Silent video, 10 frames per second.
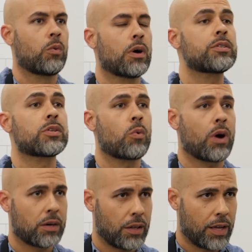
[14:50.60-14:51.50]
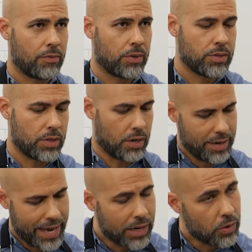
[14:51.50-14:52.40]
Once your water levels are
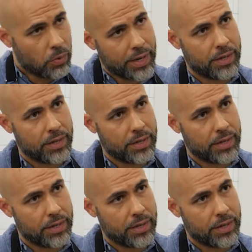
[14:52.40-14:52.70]
adequate